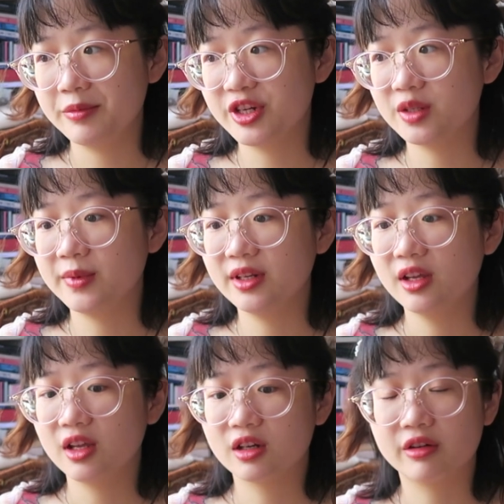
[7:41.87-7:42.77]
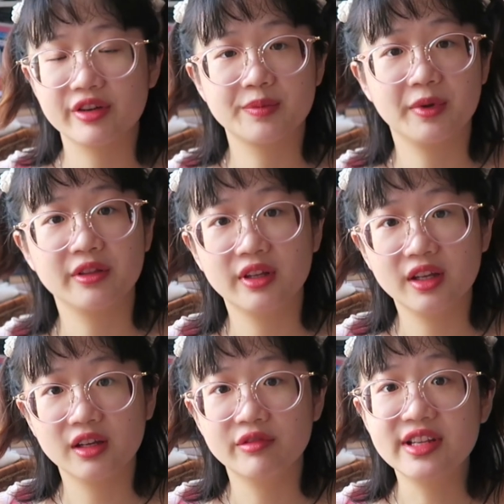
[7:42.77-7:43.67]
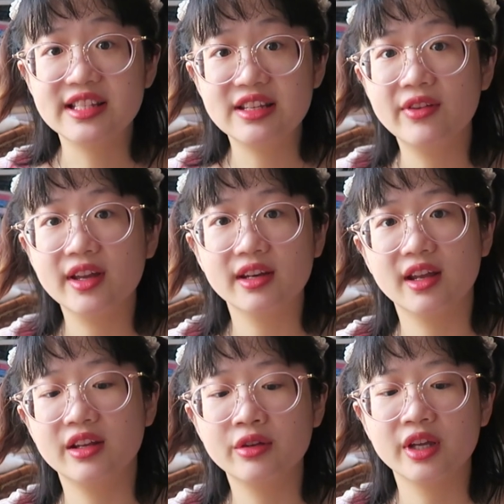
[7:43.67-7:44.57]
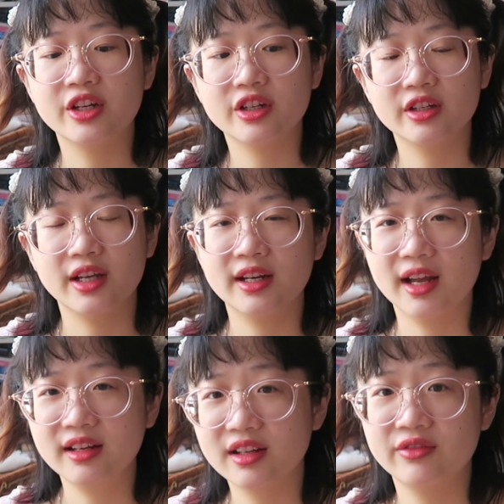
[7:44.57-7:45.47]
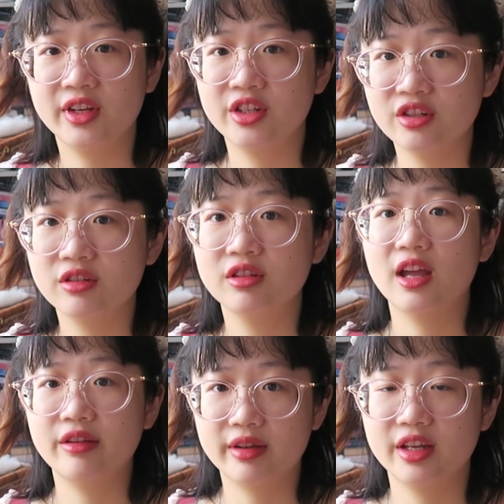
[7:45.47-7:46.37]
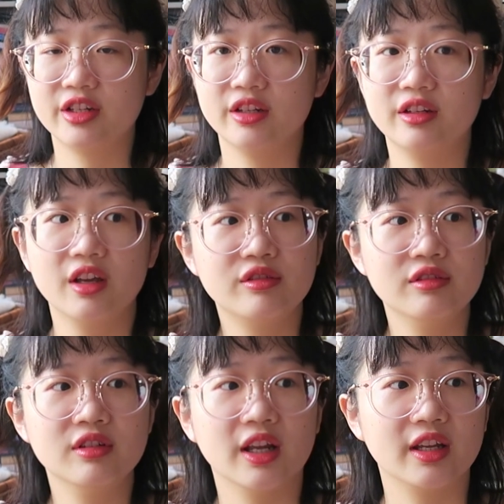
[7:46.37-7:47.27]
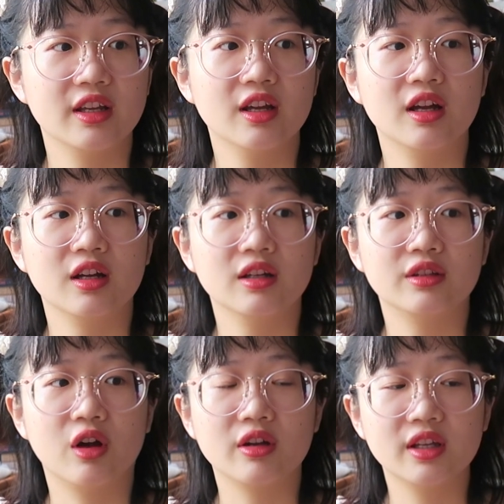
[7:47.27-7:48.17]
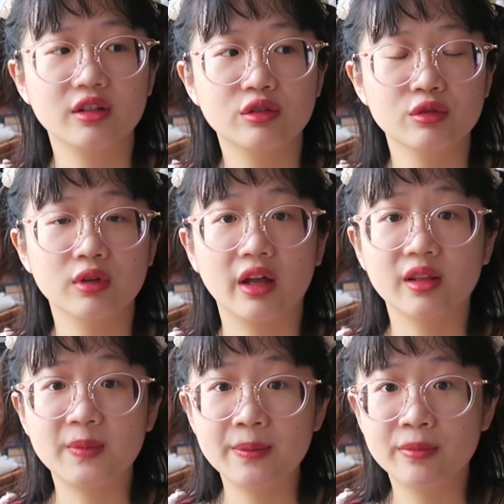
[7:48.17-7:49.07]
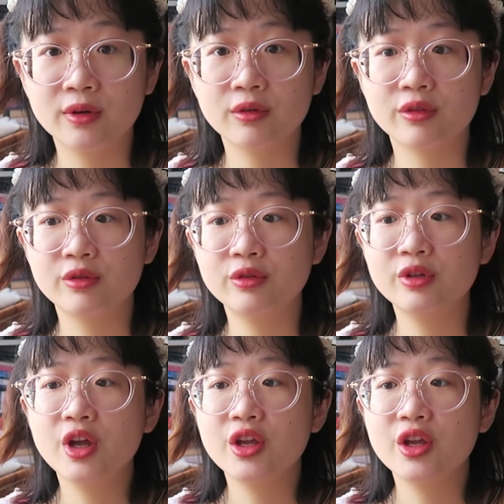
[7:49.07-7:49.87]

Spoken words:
She's been corresponding and receiving an education, an unconventional education, through like talking to other people, through